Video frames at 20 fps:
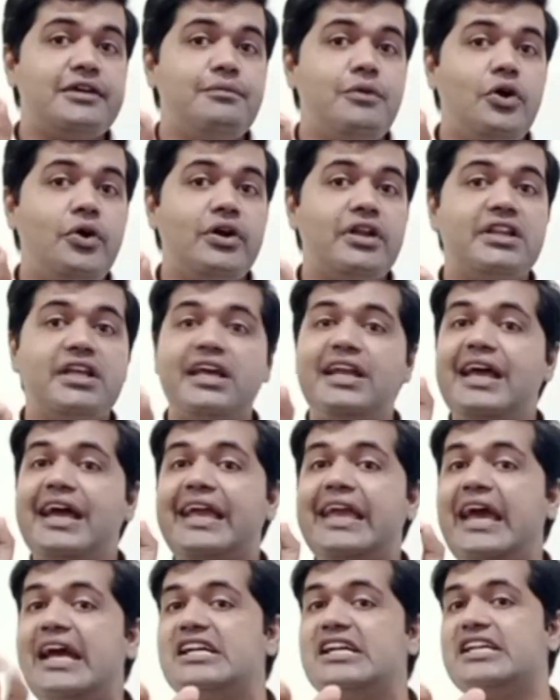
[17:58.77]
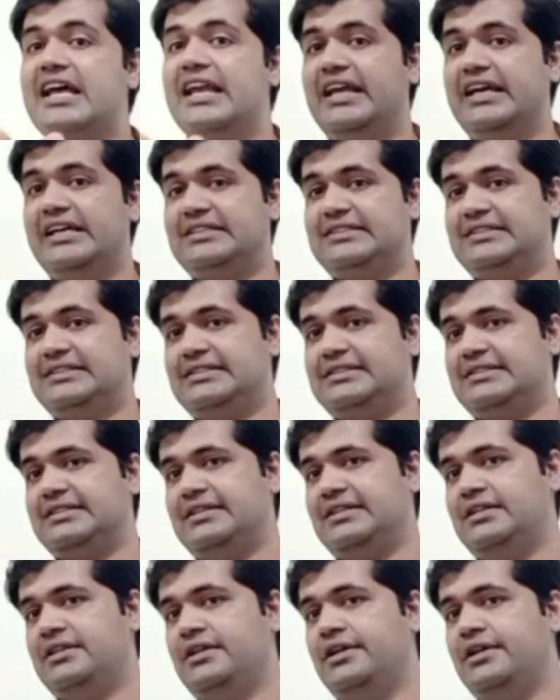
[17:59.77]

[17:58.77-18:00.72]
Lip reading: more than a catalyst.